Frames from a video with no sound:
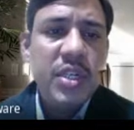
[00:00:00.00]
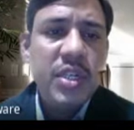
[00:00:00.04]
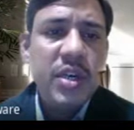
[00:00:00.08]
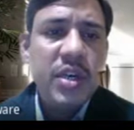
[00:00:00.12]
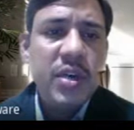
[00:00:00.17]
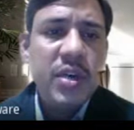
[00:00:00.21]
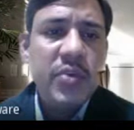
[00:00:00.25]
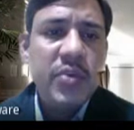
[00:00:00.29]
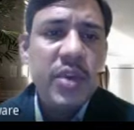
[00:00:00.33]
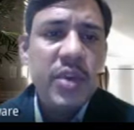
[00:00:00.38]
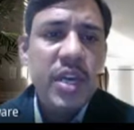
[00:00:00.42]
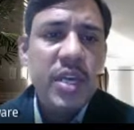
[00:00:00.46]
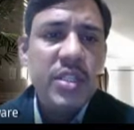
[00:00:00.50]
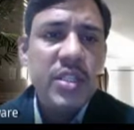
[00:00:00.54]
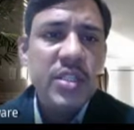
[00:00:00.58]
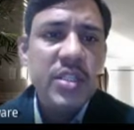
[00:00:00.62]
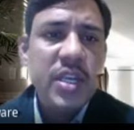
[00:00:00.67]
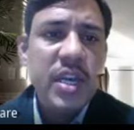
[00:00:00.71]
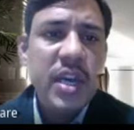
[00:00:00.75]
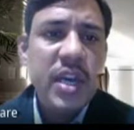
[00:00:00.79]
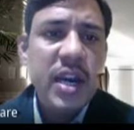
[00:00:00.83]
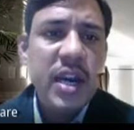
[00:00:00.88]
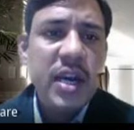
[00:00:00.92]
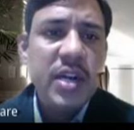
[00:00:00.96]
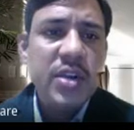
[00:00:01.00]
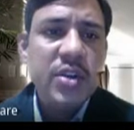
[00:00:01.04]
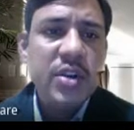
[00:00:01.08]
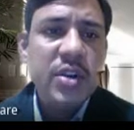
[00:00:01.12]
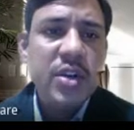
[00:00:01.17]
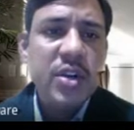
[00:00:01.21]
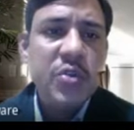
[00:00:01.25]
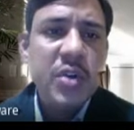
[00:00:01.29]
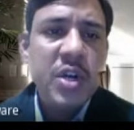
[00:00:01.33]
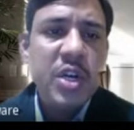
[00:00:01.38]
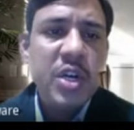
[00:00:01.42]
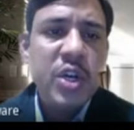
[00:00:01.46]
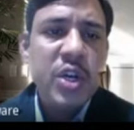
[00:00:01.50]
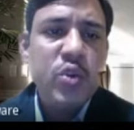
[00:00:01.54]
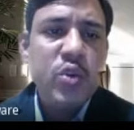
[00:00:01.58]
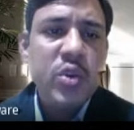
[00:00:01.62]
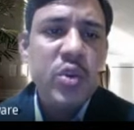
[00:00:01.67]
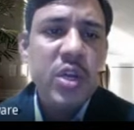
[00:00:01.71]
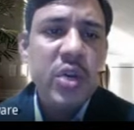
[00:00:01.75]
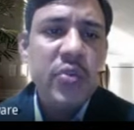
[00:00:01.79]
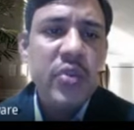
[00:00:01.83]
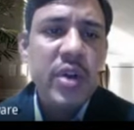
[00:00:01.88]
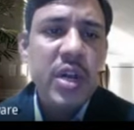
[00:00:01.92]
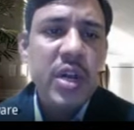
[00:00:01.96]
we can say at 22
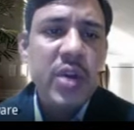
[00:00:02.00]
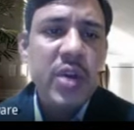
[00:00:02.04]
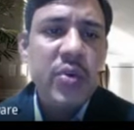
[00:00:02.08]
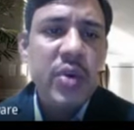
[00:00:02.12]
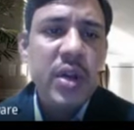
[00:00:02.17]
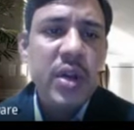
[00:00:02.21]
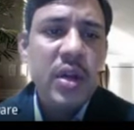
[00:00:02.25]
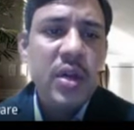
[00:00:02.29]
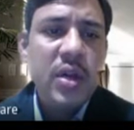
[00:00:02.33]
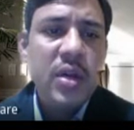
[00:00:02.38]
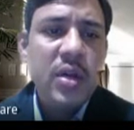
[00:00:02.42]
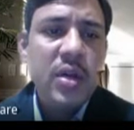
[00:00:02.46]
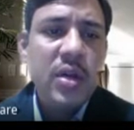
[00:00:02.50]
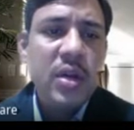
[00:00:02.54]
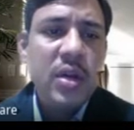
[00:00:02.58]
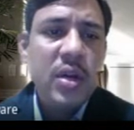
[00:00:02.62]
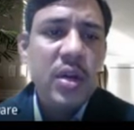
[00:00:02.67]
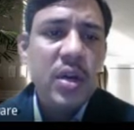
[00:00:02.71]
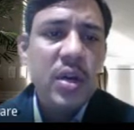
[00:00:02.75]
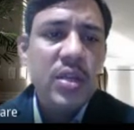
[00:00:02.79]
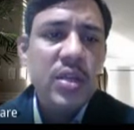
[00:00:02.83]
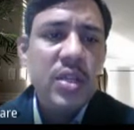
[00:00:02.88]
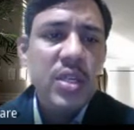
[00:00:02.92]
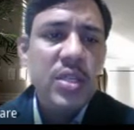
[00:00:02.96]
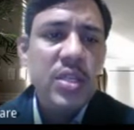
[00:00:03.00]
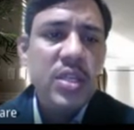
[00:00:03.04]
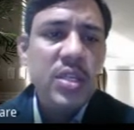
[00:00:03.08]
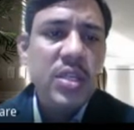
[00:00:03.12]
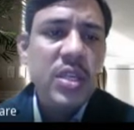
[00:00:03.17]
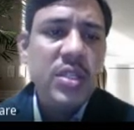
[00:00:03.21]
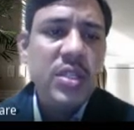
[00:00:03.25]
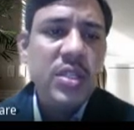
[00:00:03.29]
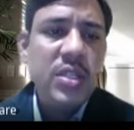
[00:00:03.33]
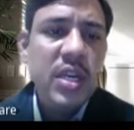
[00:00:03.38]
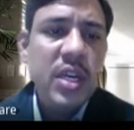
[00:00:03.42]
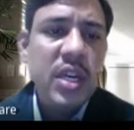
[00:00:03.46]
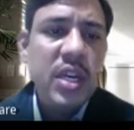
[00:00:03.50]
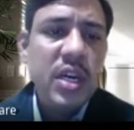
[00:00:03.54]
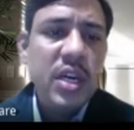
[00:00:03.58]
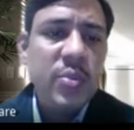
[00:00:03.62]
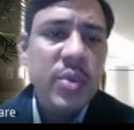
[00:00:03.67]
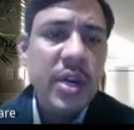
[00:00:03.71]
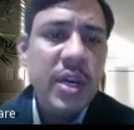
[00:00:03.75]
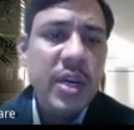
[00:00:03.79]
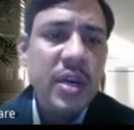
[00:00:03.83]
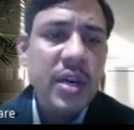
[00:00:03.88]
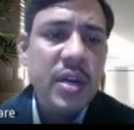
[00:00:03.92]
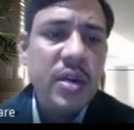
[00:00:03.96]
kV level. This is a circuit
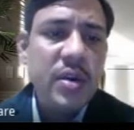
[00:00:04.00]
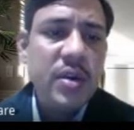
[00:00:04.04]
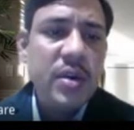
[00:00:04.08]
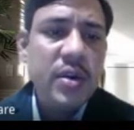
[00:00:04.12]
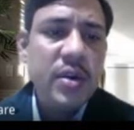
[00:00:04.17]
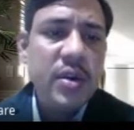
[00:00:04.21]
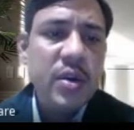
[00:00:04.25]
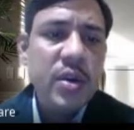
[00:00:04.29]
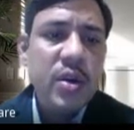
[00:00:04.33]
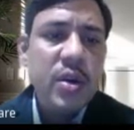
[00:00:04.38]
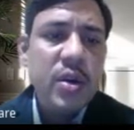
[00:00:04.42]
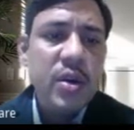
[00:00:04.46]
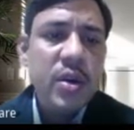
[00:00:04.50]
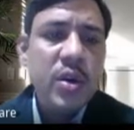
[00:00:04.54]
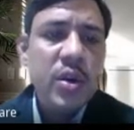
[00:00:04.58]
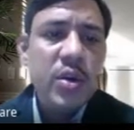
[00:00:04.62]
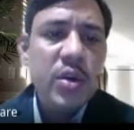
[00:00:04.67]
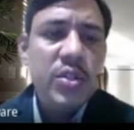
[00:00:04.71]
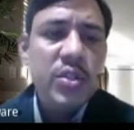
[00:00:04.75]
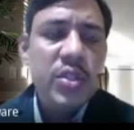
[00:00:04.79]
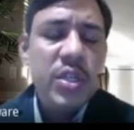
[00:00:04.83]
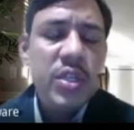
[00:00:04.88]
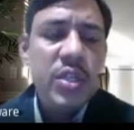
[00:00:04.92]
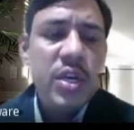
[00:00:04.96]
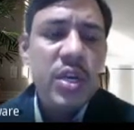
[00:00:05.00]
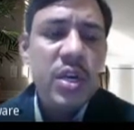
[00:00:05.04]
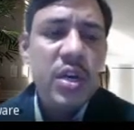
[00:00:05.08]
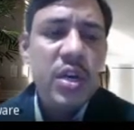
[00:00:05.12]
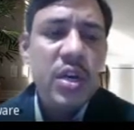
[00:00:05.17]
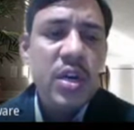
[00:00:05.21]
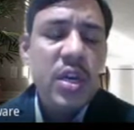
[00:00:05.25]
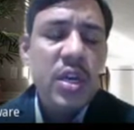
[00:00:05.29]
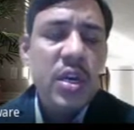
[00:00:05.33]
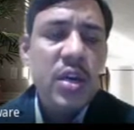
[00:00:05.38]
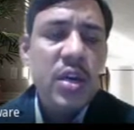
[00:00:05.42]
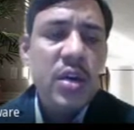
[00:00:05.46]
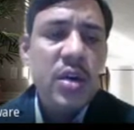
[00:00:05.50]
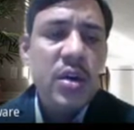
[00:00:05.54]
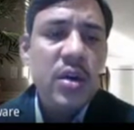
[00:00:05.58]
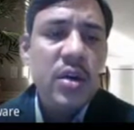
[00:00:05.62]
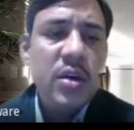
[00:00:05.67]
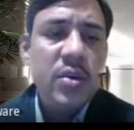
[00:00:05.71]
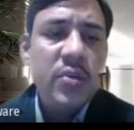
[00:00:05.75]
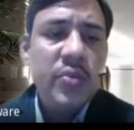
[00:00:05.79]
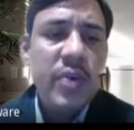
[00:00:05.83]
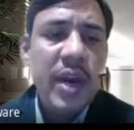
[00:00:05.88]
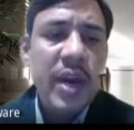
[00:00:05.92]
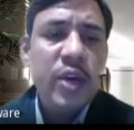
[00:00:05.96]
breaker. Generally,
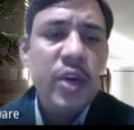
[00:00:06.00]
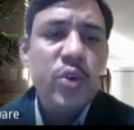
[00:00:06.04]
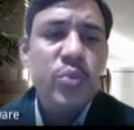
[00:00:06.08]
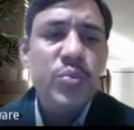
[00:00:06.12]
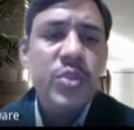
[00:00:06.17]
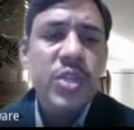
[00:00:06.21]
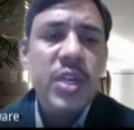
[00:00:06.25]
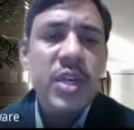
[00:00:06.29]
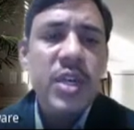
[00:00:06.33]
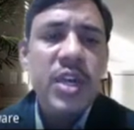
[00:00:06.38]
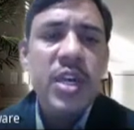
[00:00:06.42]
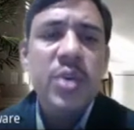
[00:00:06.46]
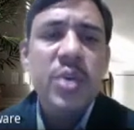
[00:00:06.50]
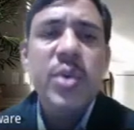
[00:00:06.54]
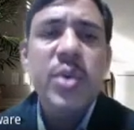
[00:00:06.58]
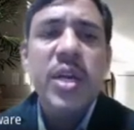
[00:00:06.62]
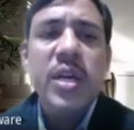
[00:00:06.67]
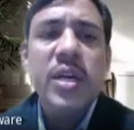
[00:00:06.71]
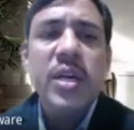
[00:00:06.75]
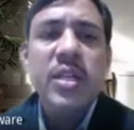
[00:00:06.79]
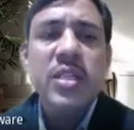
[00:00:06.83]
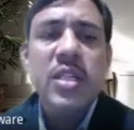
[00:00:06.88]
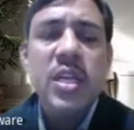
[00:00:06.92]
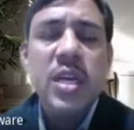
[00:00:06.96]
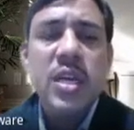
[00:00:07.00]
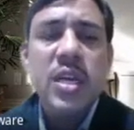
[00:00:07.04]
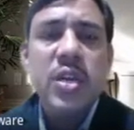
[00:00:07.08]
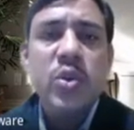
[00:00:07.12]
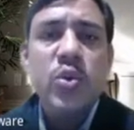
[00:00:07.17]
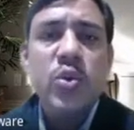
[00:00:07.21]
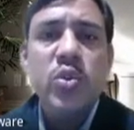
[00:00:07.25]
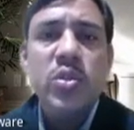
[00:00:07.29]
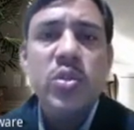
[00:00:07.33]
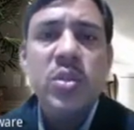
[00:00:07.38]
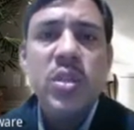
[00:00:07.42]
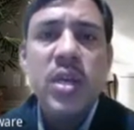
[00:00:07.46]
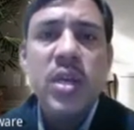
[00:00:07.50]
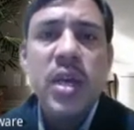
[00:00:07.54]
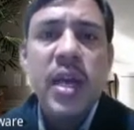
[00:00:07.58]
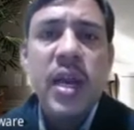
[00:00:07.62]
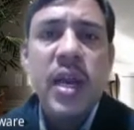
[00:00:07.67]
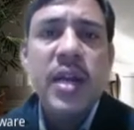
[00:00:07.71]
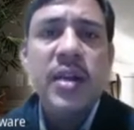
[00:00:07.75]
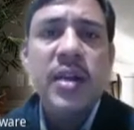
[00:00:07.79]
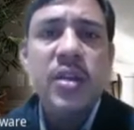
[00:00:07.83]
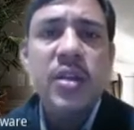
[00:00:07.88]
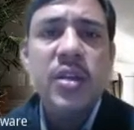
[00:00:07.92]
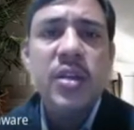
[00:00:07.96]
vacuum circuit breakers are used
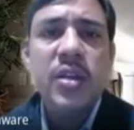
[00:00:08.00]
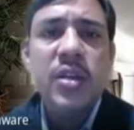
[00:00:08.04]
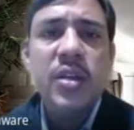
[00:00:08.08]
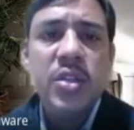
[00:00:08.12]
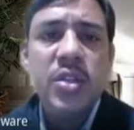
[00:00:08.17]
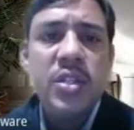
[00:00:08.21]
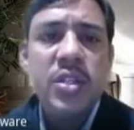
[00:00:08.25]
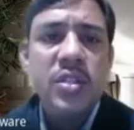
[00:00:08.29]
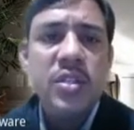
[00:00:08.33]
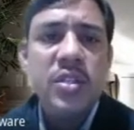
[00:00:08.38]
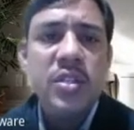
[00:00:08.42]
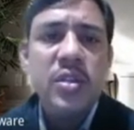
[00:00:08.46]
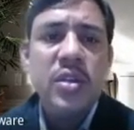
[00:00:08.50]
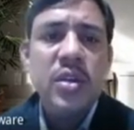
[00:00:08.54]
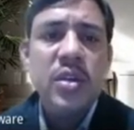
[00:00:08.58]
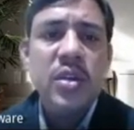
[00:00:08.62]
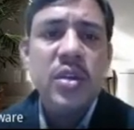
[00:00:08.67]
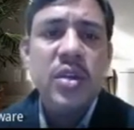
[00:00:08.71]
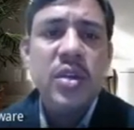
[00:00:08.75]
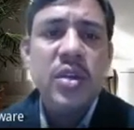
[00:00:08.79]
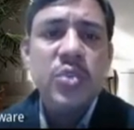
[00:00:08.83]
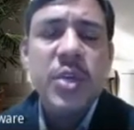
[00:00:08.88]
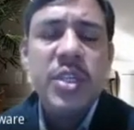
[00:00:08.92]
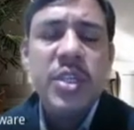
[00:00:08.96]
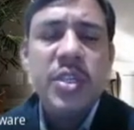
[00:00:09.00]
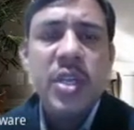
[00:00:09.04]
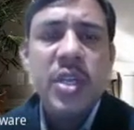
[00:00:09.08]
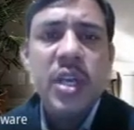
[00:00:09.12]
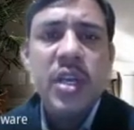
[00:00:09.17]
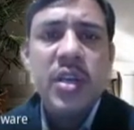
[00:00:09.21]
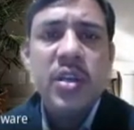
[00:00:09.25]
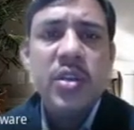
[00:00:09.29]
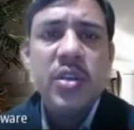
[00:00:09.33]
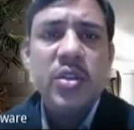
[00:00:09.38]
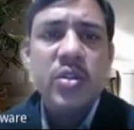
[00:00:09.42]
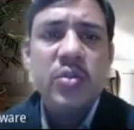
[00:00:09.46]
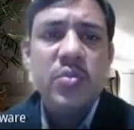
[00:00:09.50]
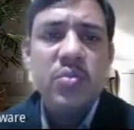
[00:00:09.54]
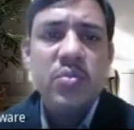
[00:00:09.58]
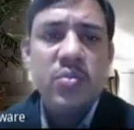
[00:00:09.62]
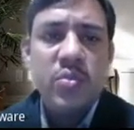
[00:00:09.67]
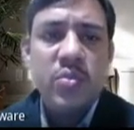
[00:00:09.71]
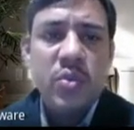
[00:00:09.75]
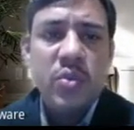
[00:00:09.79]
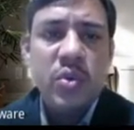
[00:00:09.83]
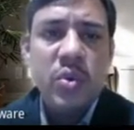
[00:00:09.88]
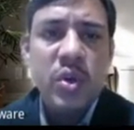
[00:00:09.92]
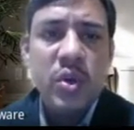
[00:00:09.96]
at this, especially
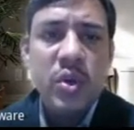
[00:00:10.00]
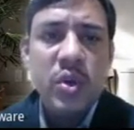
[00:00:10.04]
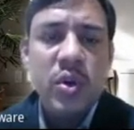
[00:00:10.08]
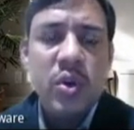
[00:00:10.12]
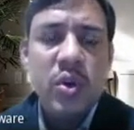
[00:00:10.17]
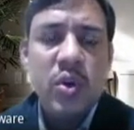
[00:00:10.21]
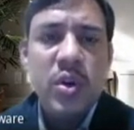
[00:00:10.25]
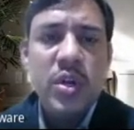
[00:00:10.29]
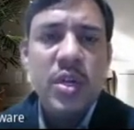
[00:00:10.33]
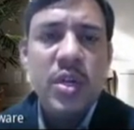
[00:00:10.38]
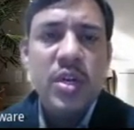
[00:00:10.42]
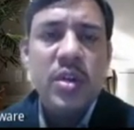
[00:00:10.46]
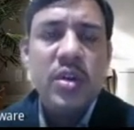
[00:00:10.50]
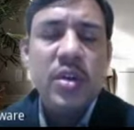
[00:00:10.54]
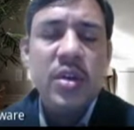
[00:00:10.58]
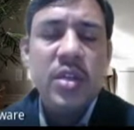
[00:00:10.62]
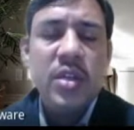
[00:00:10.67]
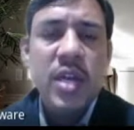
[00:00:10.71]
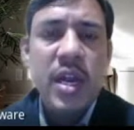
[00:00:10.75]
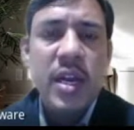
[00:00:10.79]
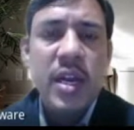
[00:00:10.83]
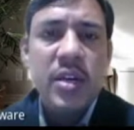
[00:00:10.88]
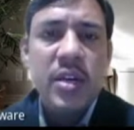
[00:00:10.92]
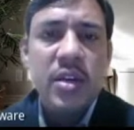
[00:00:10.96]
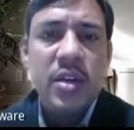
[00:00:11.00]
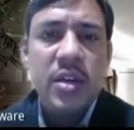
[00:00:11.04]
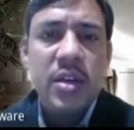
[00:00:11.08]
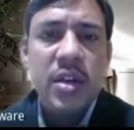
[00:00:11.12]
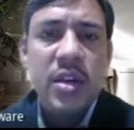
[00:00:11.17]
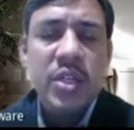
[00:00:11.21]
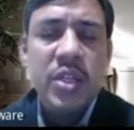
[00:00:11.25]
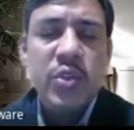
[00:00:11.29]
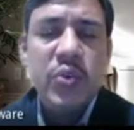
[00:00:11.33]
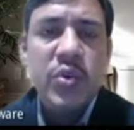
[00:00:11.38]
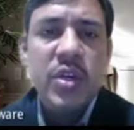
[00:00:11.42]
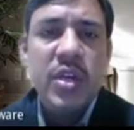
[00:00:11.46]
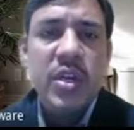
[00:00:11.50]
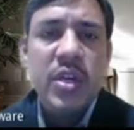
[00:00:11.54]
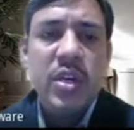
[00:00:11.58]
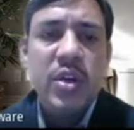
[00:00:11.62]
low that HV